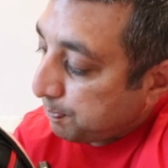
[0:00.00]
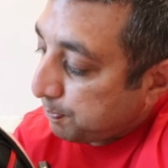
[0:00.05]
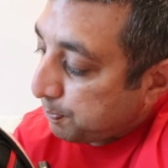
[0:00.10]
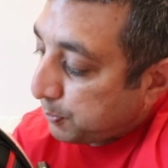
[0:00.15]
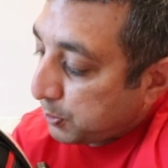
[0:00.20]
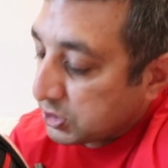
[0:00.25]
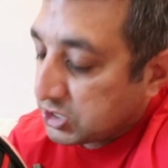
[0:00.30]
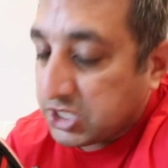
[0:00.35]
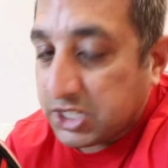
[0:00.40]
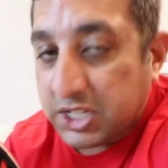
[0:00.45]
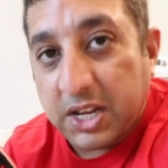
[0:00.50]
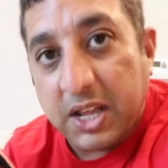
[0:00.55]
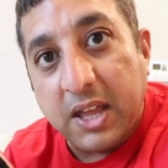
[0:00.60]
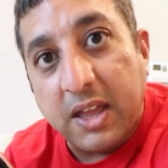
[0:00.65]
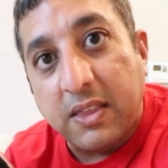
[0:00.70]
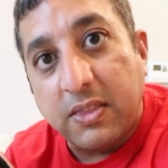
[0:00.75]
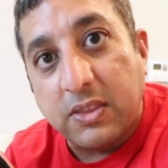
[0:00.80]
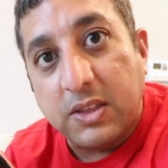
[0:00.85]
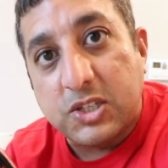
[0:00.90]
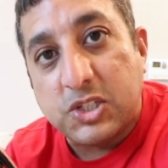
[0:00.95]
push it
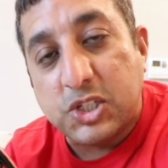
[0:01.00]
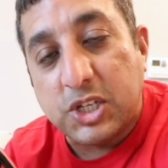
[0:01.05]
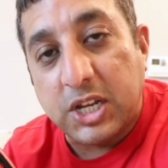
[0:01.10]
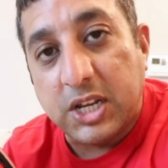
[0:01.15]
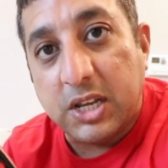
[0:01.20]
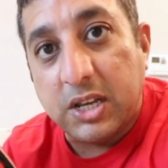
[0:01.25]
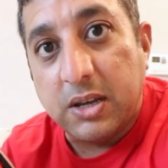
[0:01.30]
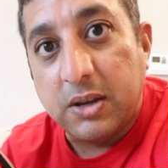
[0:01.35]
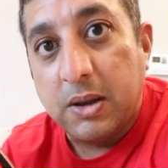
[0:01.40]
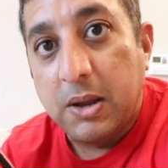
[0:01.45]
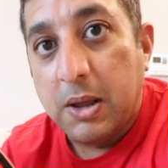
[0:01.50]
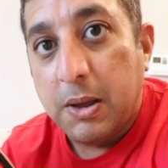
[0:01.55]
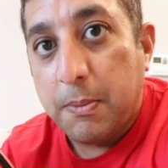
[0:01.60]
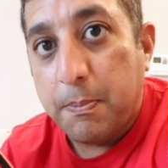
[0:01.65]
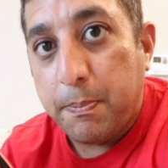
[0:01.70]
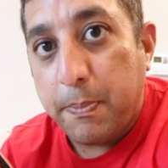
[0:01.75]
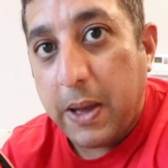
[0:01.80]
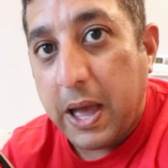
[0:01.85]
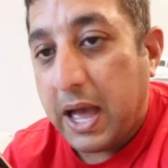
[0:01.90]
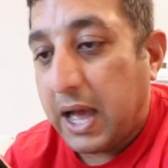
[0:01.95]
in the chin
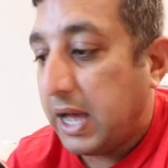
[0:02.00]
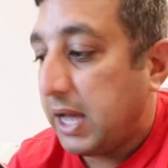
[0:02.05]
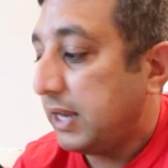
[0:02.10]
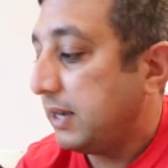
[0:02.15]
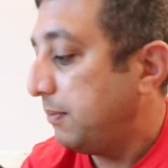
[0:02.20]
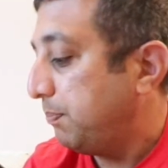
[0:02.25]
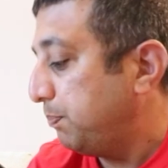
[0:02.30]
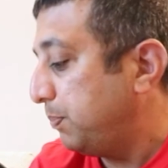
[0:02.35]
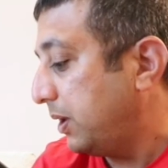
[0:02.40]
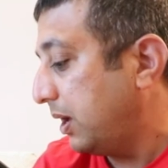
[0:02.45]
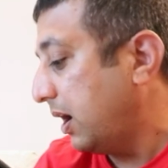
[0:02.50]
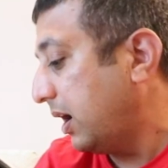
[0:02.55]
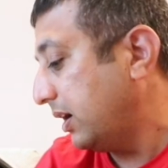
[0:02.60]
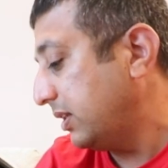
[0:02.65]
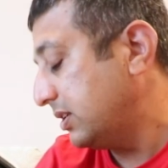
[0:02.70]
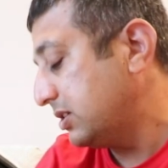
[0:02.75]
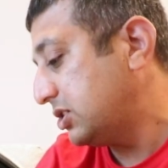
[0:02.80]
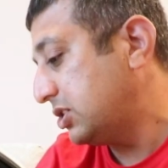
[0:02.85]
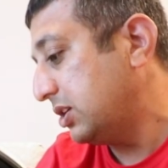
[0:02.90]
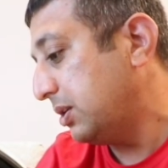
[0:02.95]
pad, behind
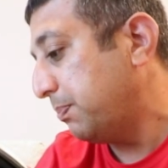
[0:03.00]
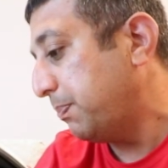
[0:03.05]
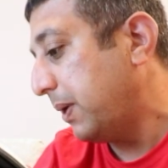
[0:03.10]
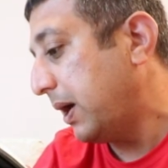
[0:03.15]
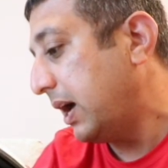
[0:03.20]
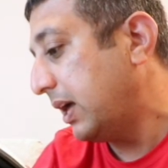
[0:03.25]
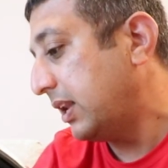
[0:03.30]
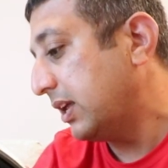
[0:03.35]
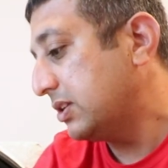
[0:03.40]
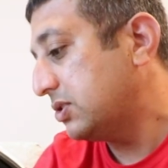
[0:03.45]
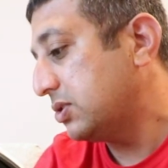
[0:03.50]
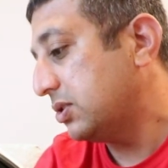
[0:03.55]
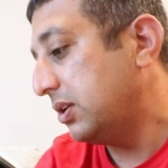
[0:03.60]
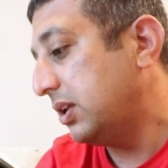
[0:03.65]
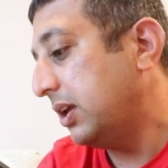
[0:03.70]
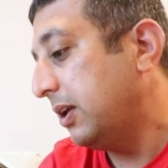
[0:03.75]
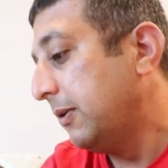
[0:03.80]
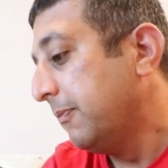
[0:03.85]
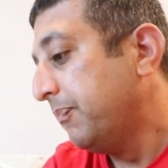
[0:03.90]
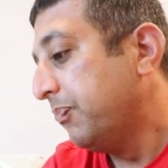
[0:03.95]
the chin pad
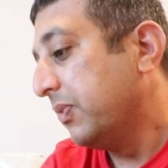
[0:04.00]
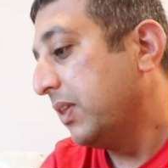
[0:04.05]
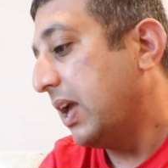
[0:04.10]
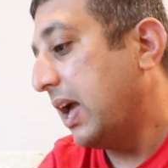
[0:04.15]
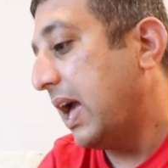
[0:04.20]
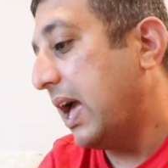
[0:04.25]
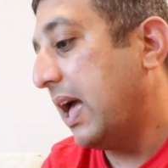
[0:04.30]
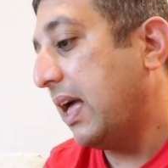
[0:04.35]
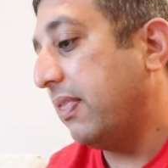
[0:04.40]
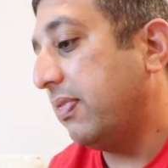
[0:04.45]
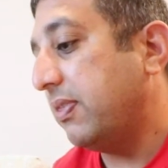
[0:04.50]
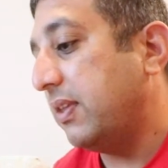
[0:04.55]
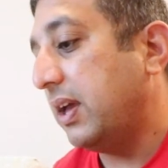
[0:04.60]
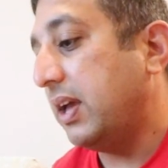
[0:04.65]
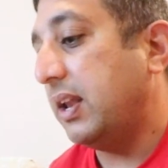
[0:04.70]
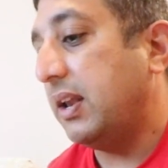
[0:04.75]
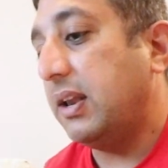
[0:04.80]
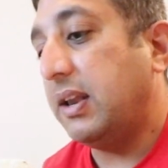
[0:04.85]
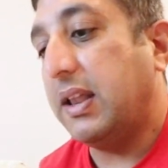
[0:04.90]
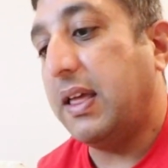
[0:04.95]
actually, and
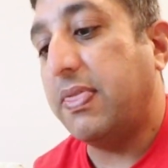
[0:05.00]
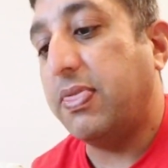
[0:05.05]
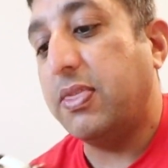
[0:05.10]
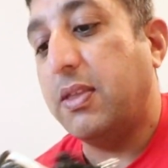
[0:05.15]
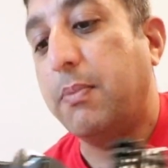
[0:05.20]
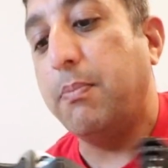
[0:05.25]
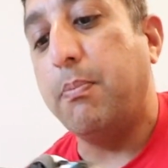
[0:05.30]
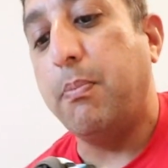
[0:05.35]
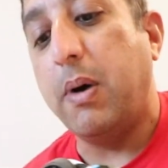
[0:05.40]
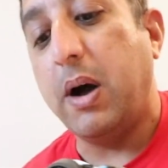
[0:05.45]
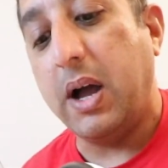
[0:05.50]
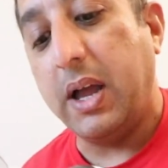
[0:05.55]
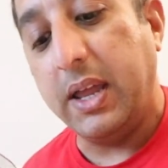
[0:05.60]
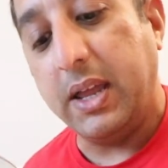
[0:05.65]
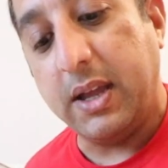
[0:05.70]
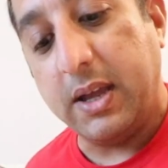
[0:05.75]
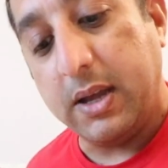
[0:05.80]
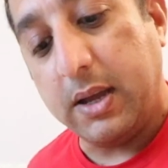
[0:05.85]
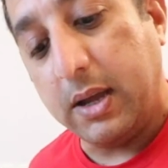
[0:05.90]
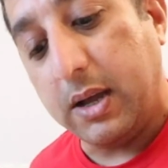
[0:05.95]
then let the
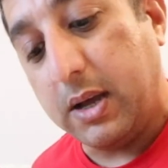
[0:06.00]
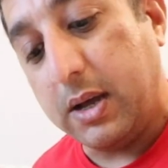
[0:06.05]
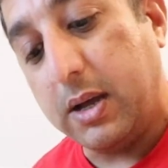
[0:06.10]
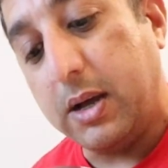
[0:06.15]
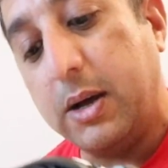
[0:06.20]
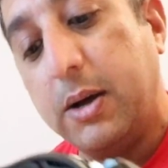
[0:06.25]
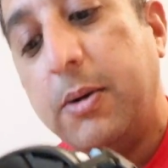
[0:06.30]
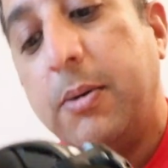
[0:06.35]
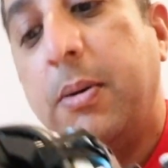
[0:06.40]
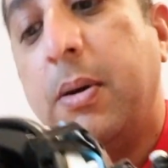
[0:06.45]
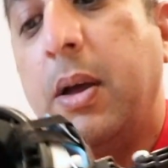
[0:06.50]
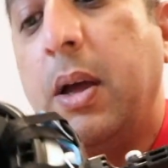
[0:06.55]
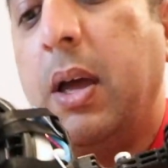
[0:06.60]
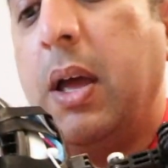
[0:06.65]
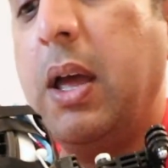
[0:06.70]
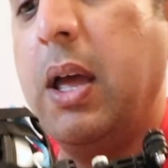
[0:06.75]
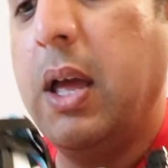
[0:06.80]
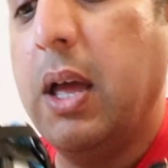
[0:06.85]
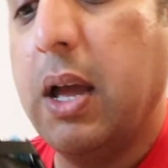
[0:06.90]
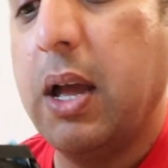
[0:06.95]
mic
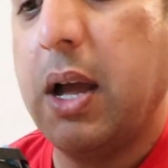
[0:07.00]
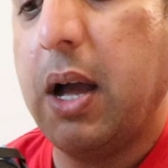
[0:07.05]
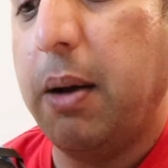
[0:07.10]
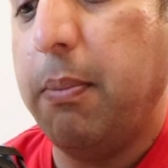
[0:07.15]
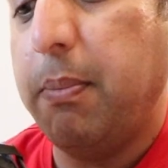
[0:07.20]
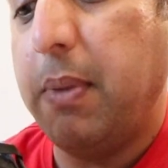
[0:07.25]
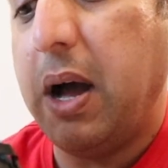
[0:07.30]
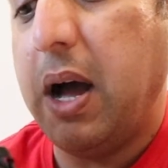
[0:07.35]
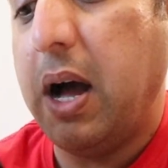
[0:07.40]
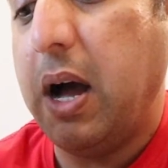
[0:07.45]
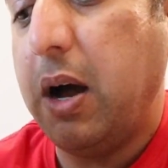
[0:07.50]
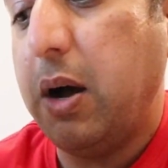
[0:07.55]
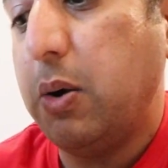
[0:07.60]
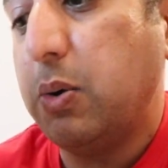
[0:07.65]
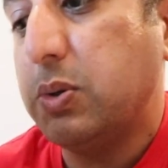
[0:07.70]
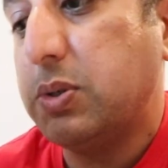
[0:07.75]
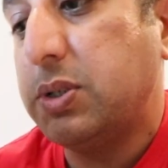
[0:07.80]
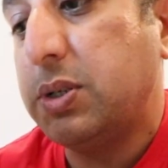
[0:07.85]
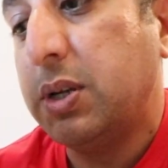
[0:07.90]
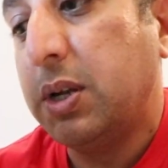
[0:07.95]
come
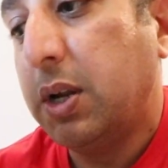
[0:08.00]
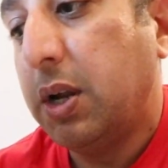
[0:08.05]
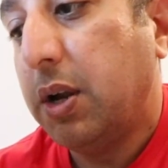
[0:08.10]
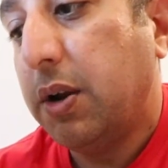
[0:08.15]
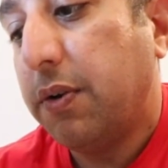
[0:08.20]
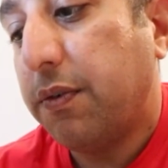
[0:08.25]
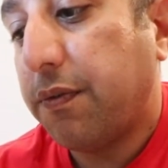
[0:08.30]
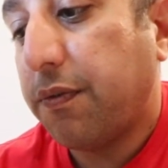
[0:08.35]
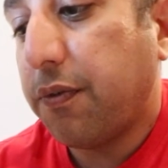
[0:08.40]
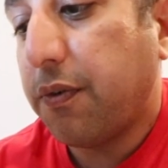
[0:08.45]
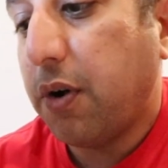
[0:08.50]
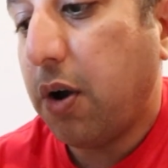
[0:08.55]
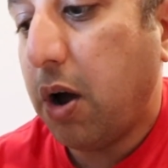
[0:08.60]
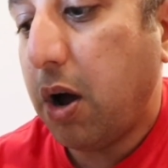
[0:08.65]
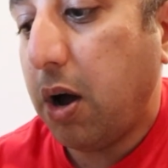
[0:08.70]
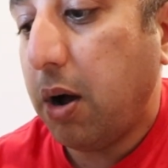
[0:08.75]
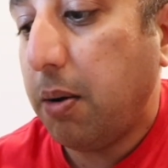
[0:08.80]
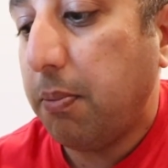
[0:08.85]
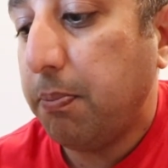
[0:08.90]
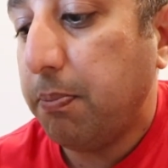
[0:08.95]
out
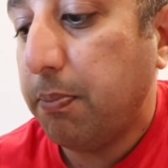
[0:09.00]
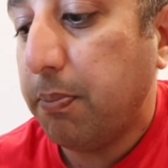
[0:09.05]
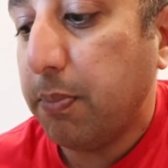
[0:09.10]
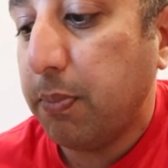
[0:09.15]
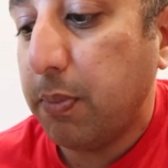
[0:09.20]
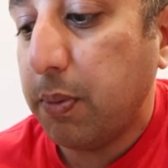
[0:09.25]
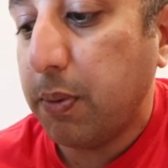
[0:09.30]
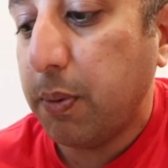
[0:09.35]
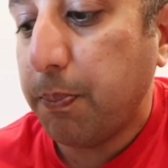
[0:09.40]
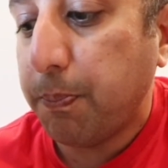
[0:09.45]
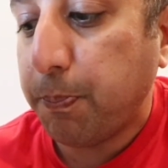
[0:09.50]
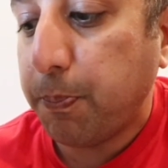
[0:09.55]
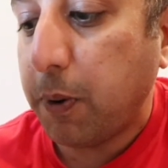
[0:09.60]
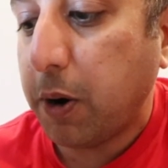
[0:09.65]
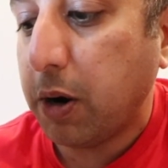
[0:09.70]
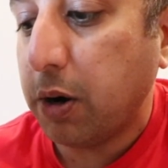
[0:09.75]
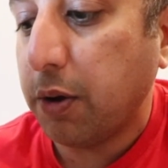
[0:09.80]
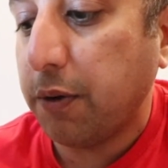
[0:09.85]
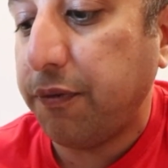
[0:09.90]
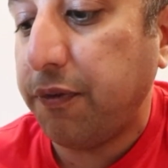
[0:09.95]
from
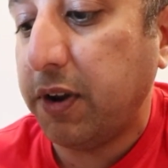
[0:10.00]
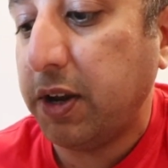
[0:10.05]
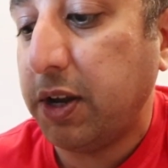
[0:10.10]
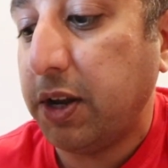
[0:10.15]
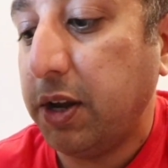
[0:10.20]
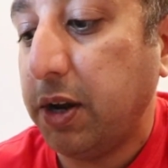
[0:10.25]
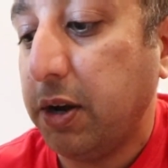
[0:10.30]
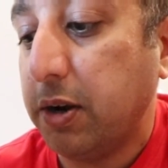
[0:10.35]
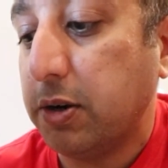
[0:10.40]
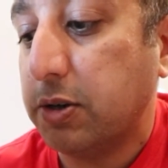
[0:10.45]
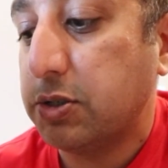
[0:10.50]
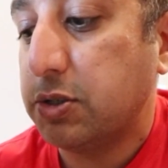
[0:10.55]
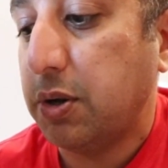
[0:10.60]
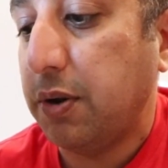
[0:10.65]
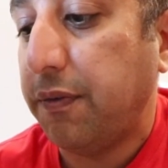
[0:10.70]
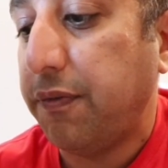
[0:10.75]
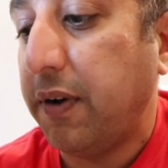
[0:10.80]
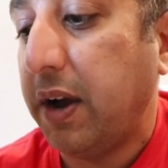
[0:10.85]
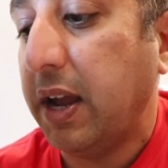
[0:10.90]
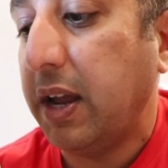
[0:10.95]
part of it here. So
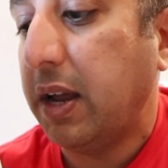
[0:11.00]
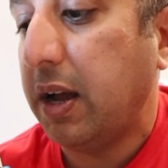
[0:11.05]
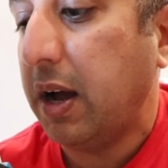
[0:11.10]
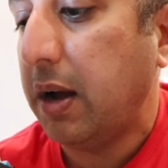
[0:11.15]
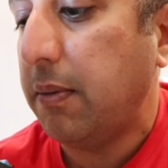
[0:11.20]
if I